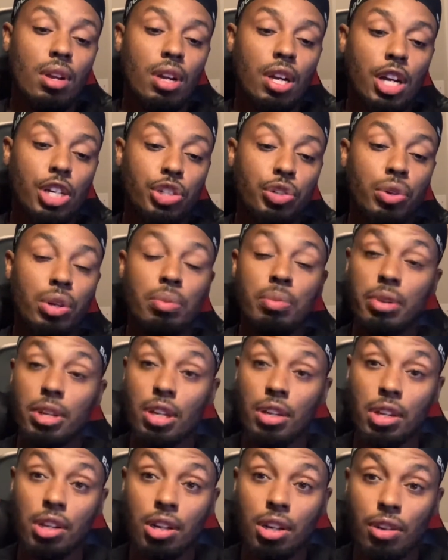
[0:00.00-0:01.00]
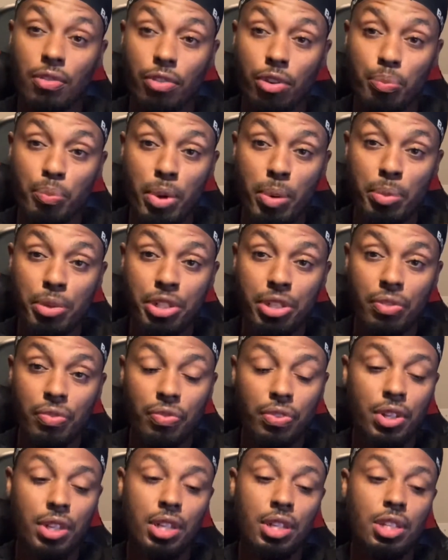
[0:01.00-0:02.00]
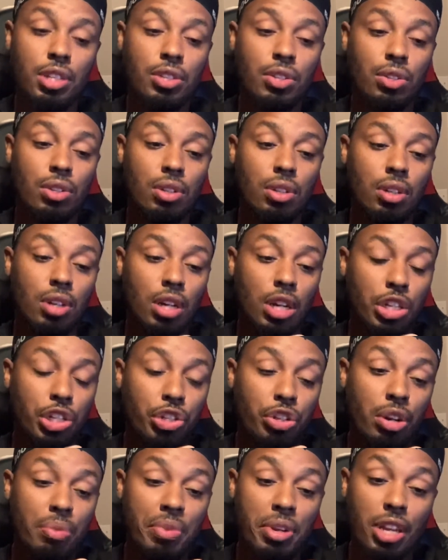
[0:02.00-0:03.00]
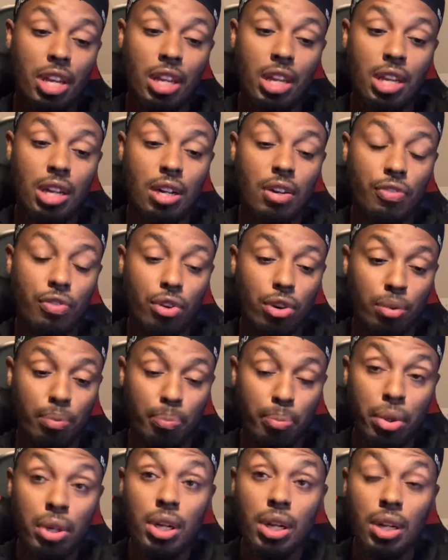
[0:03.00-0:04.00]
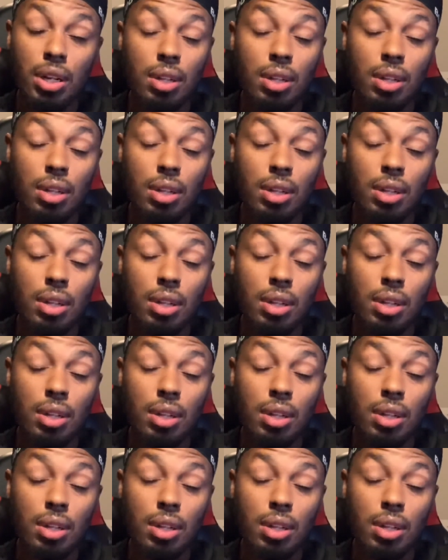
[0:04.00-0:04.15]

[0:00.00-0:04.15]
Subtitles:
a stream of income for membership fees, a stream of income for a book.